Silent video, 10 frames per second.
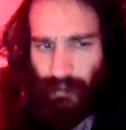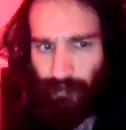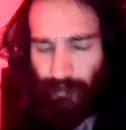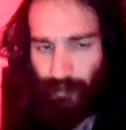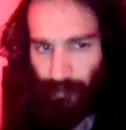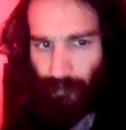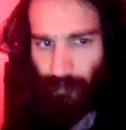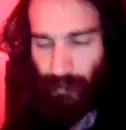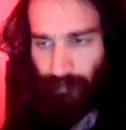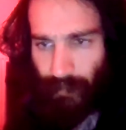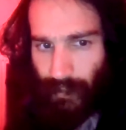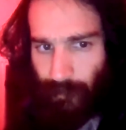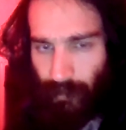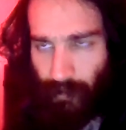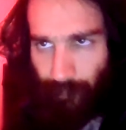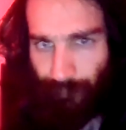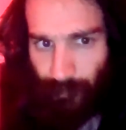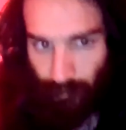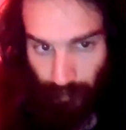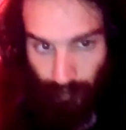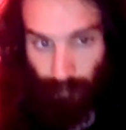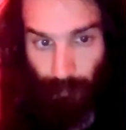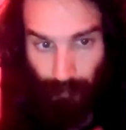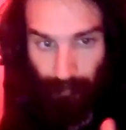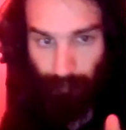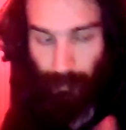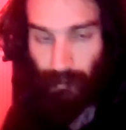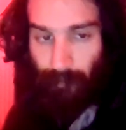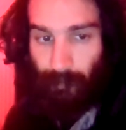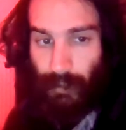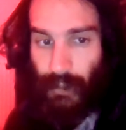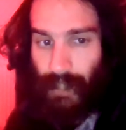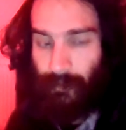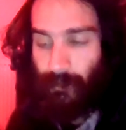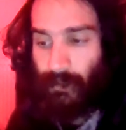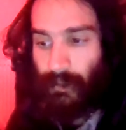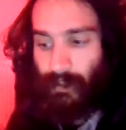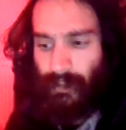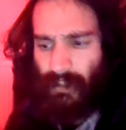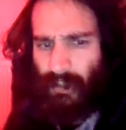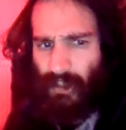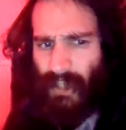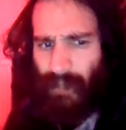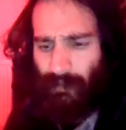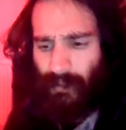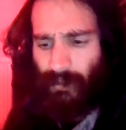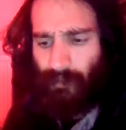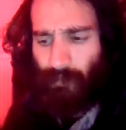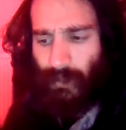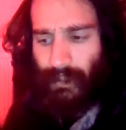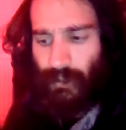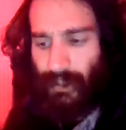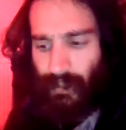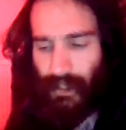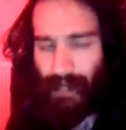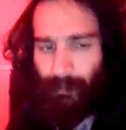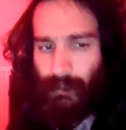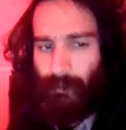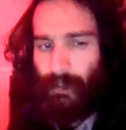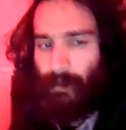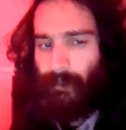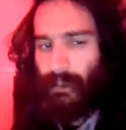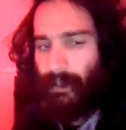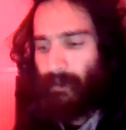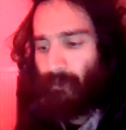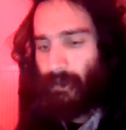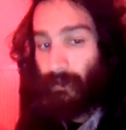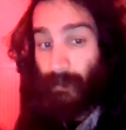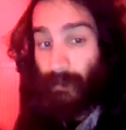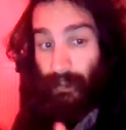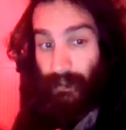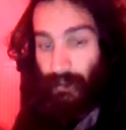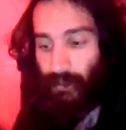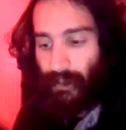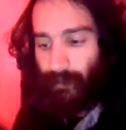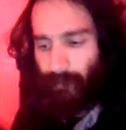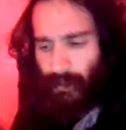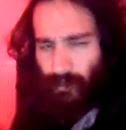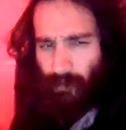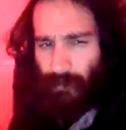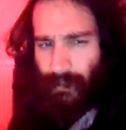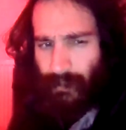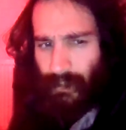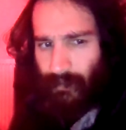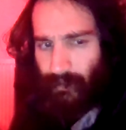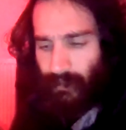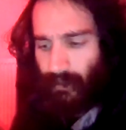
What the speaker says: to do a Zoom, which I'm gonna put up on my channels to share with you some weird shit that's happening to me that hopefully can help you as I share my story on this.